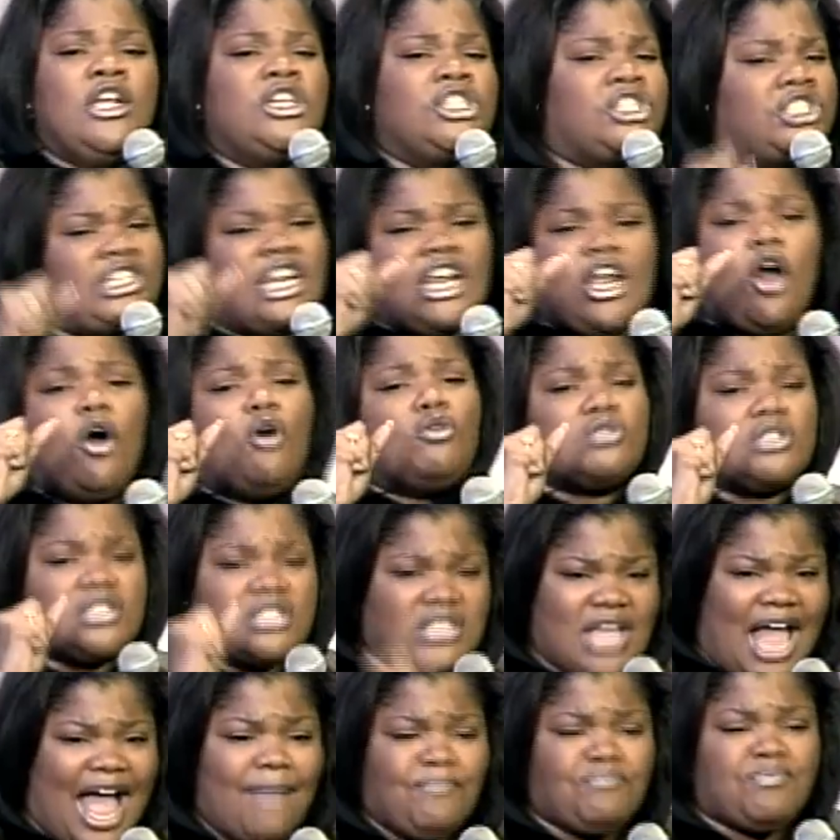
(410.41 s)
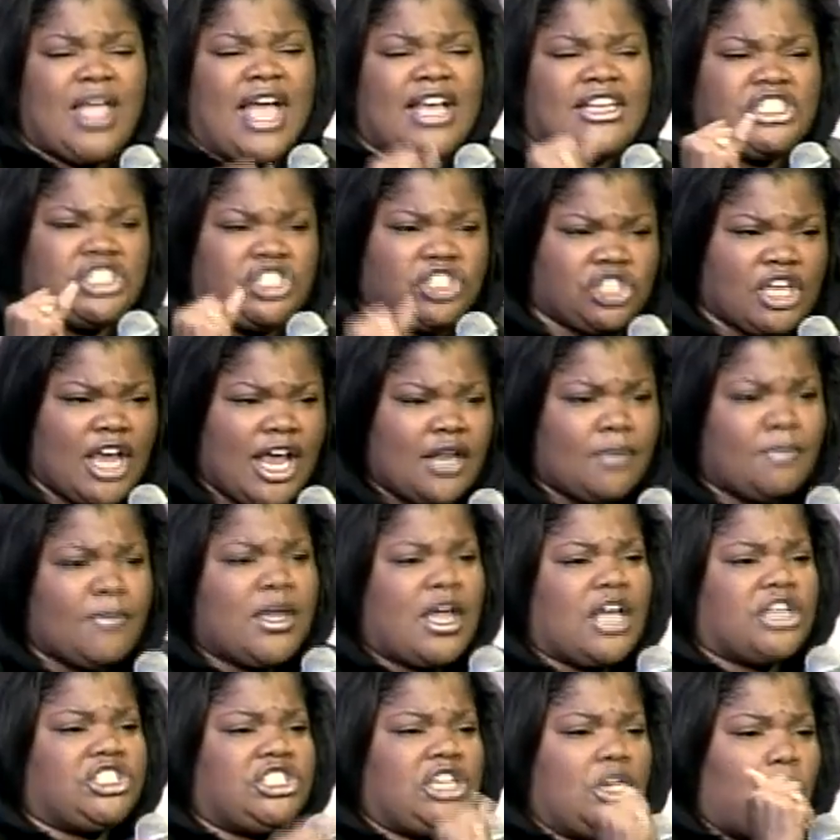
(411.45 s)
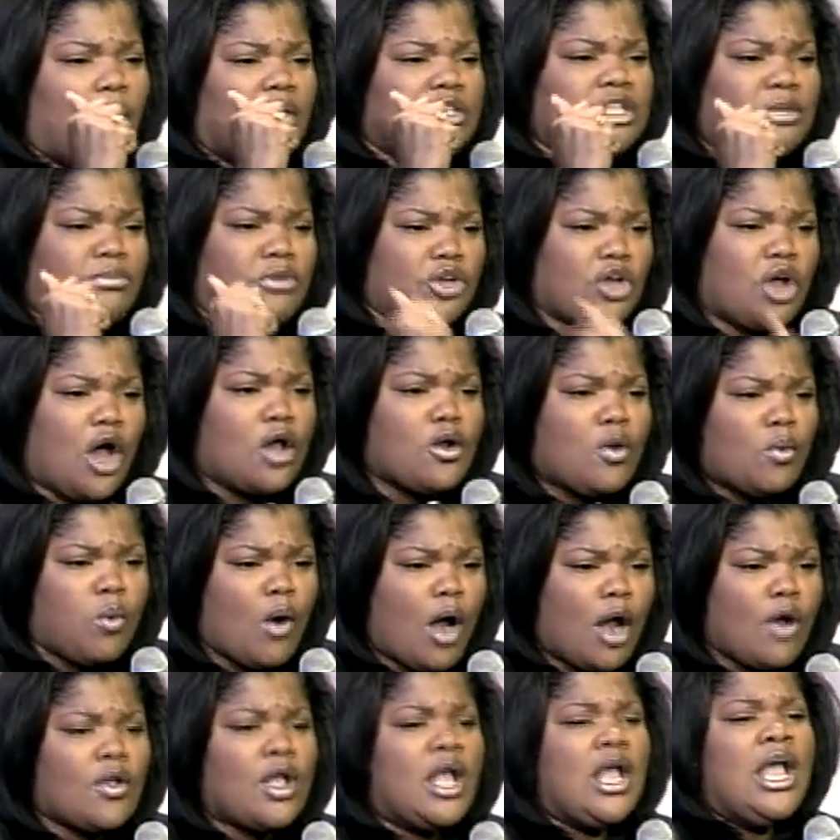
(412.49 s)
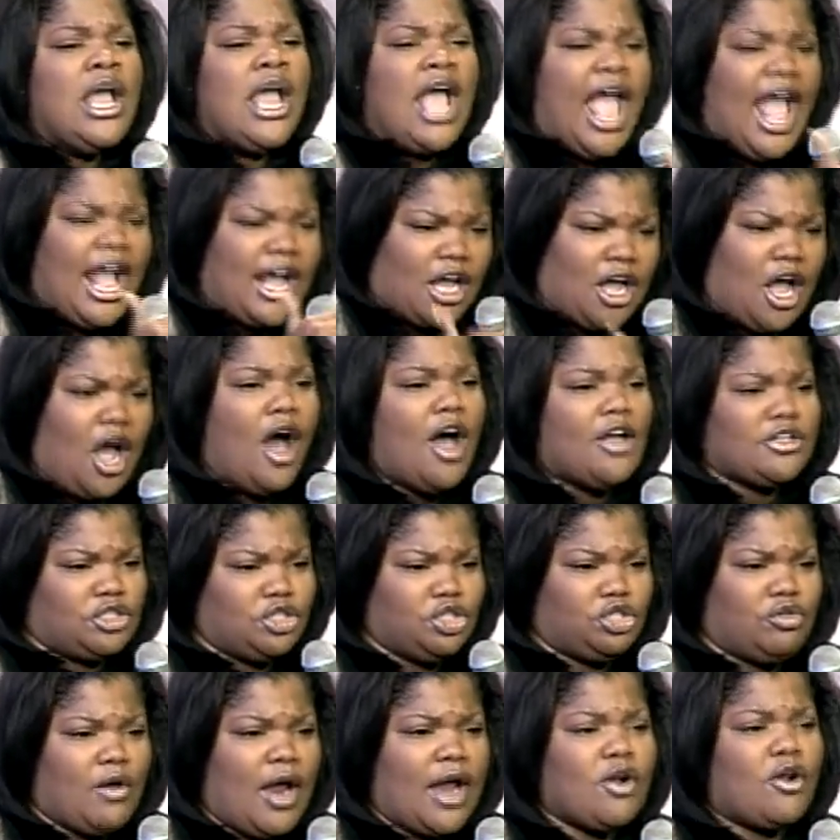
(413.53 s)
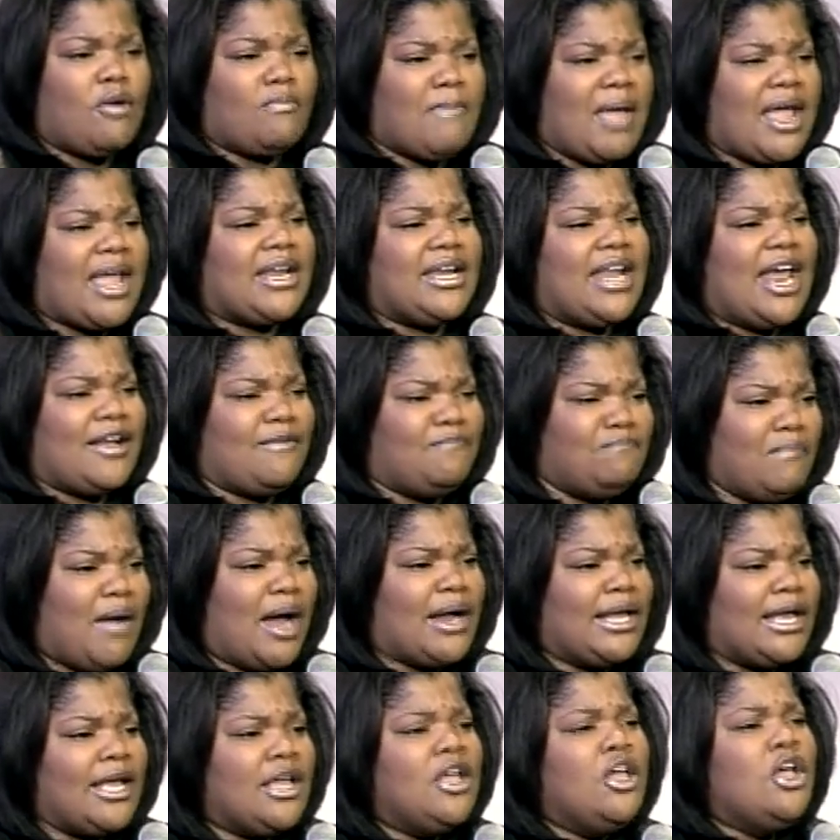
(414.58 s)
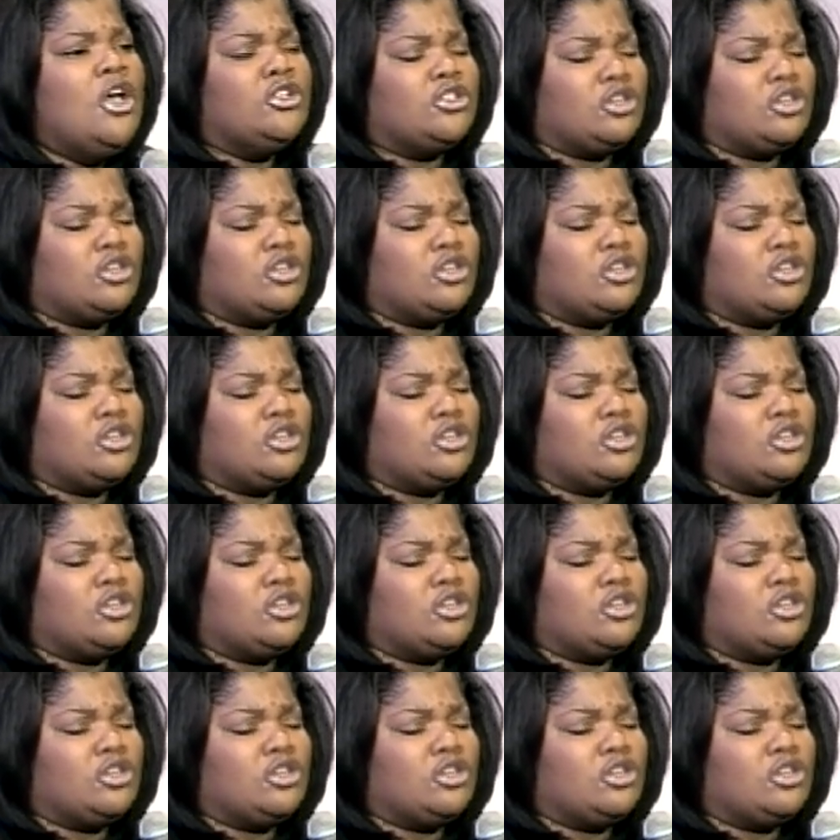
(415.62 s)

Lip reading: She gonna stop that shit because she wants him to go to work and concentrate on making that money.